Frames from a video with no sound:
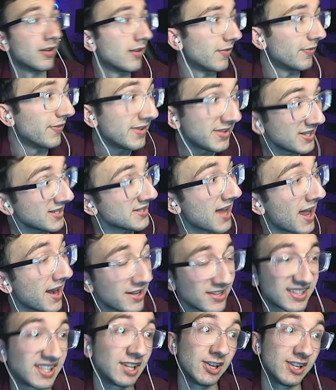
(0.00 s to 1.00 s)
This is not a
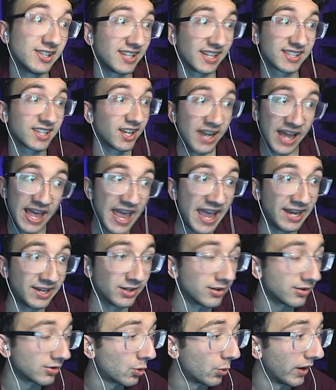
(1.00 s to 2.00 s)
series that's gonna
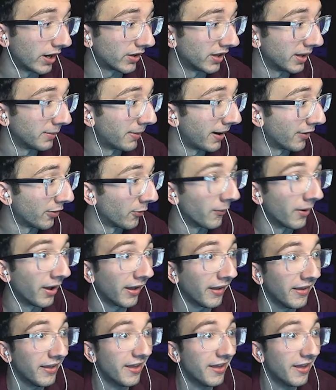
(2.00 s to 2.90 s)
end quickly, by the way.